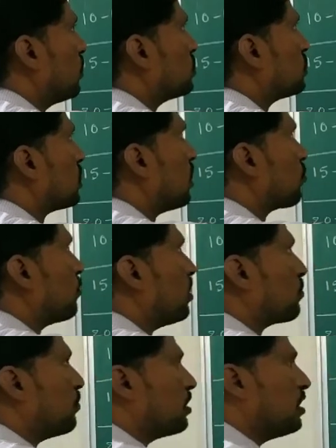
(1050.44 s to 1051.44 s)
First class
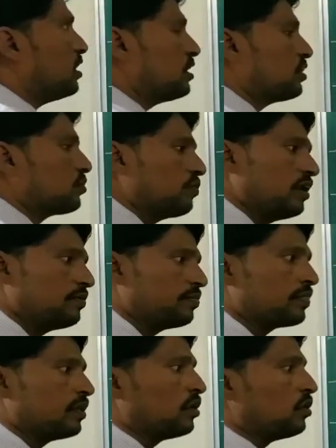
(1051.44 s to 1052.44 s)
mark we got it
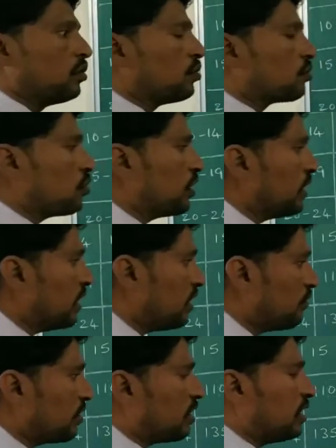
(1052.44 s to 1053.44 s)
12. So
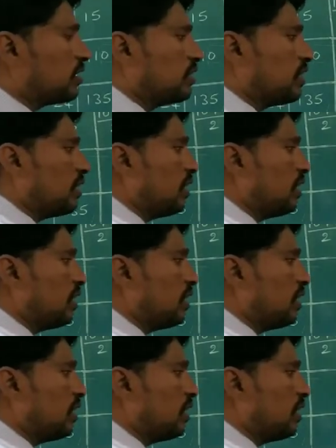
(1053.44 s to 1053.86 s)
here we got